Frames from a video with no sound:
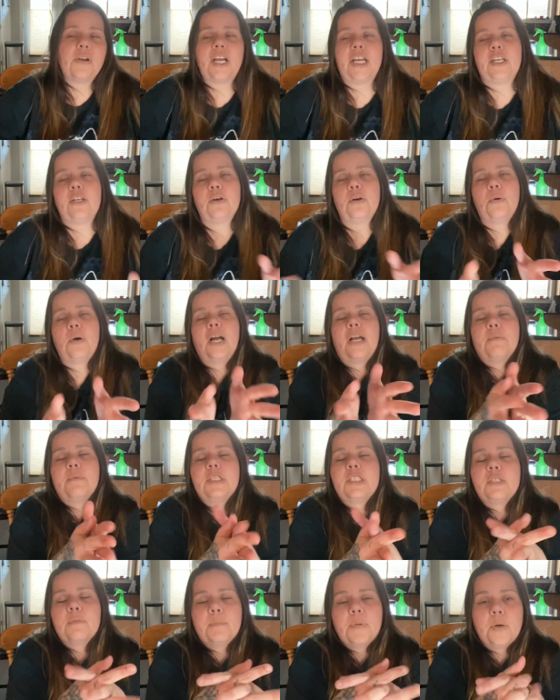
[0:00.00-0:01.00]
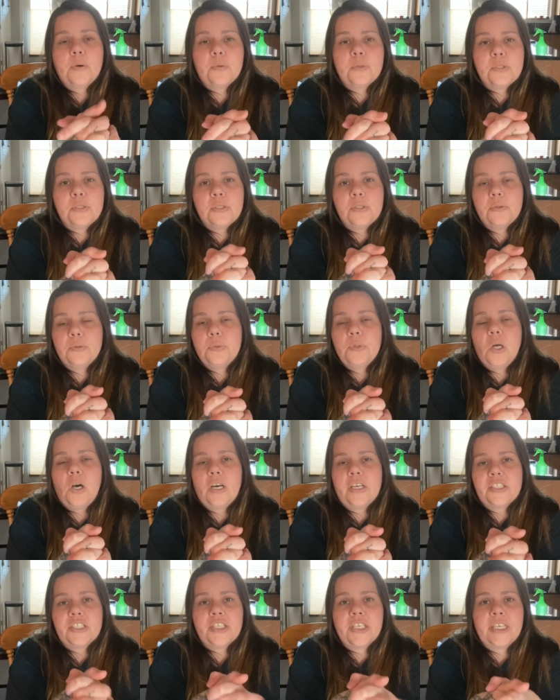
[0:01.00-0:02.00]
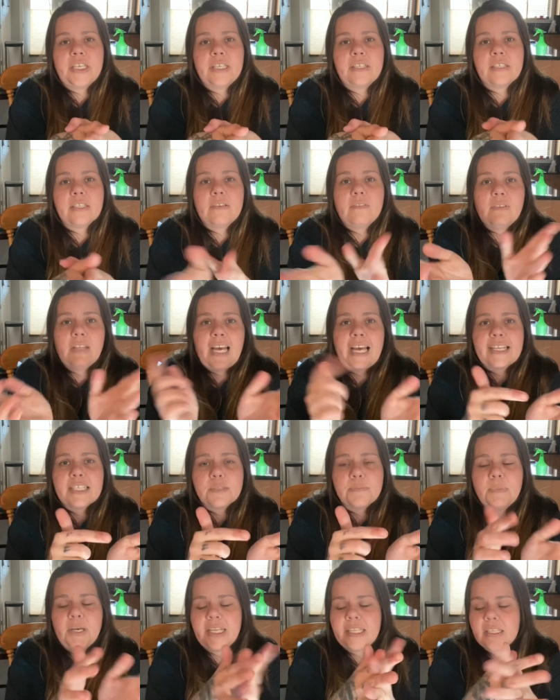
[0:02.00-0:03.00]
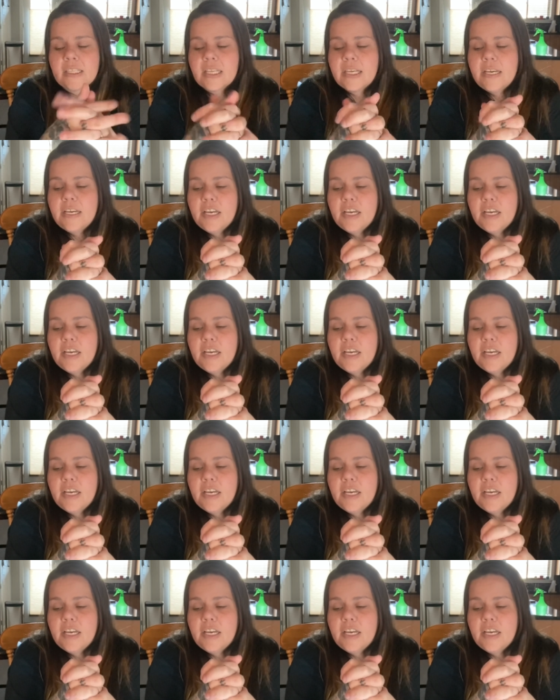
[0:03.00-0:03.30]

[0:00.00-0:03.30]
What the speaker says: I know I was supposed to launch it last month,